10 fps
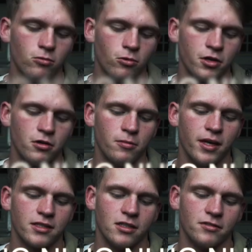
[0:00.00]
What are your
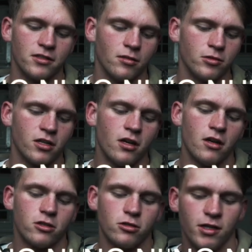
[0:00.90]
best lifting numbers?
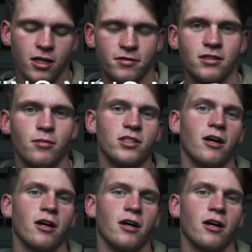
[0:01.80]
So my lifting numbers,